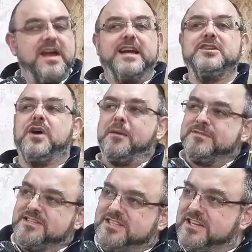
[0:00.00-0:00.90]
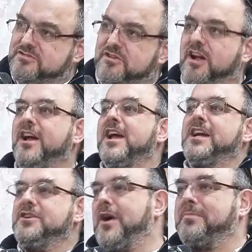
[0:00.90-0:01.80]
He knew what happened to Sisera.
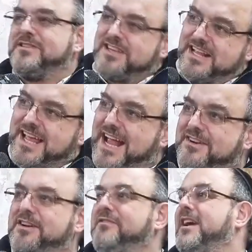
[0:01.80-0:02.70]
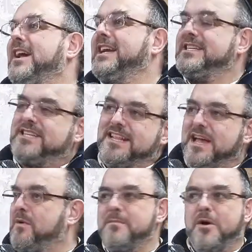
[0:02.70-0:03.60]
He knew what happened to Sancherib. He said
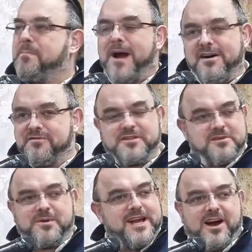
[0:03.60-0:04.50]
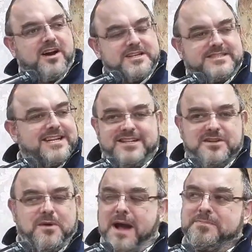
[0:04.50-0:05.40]
they were more powerful than we are. He said,
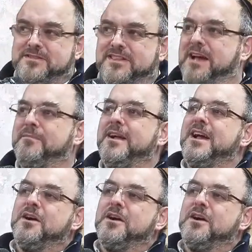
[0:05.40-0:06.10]
look what happened to them.